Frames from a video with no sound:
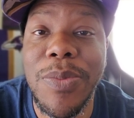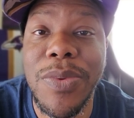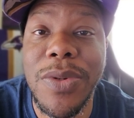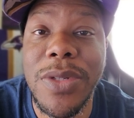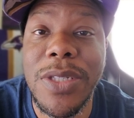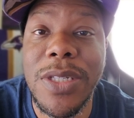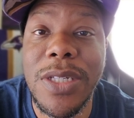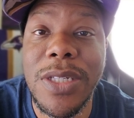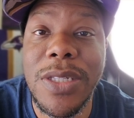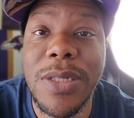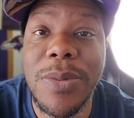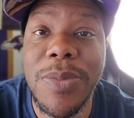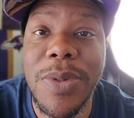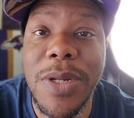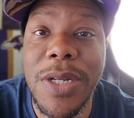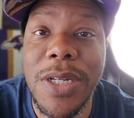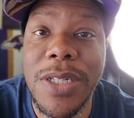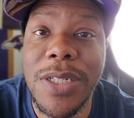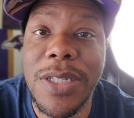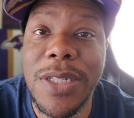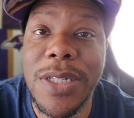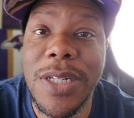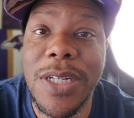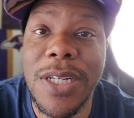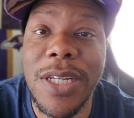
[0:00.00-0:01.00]

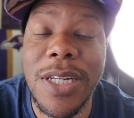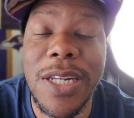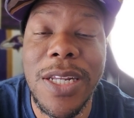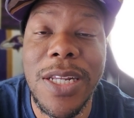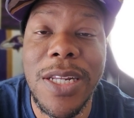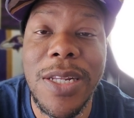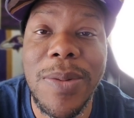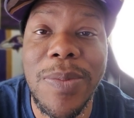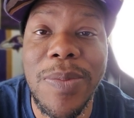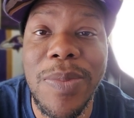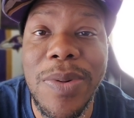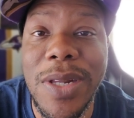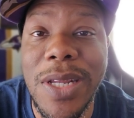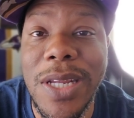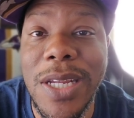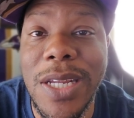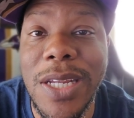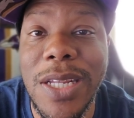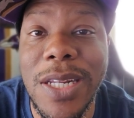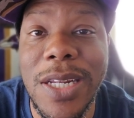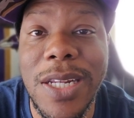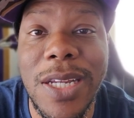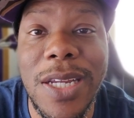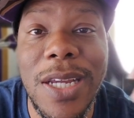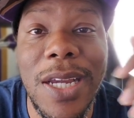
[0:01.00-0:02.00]
participation. He didn't play
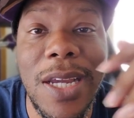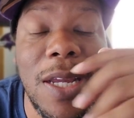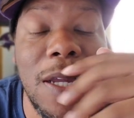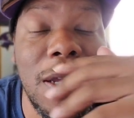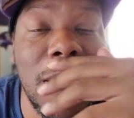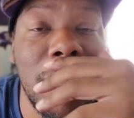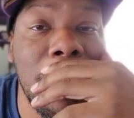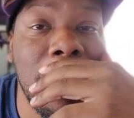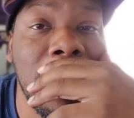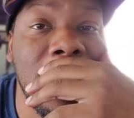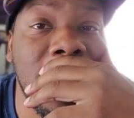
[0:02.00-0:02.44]
in the game.